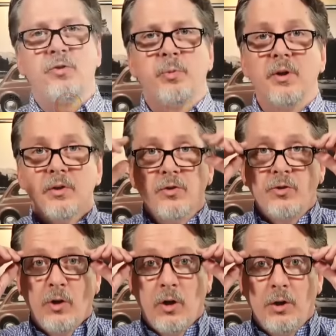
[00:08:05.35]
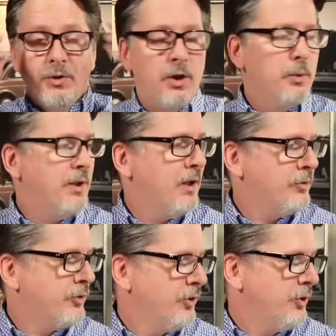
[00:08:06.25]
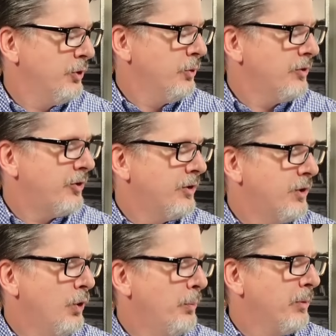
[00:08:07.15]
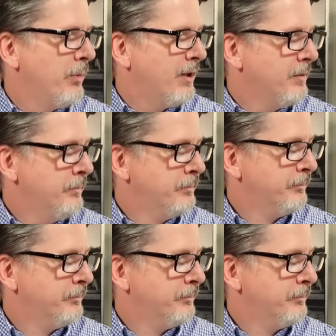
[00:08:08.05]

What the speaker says: has been installed, all we have to do is hit the Open button,